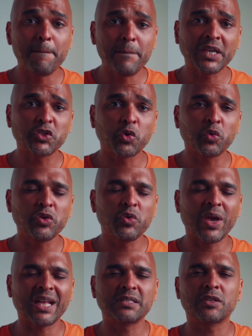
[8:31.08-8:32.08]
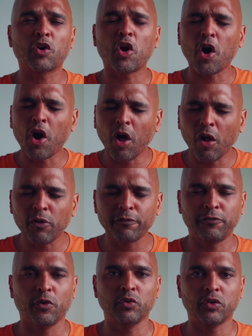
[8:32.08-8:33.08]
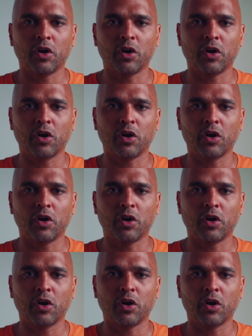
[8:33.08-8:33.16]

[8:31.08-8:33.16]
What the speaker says: Make sure you answer all phone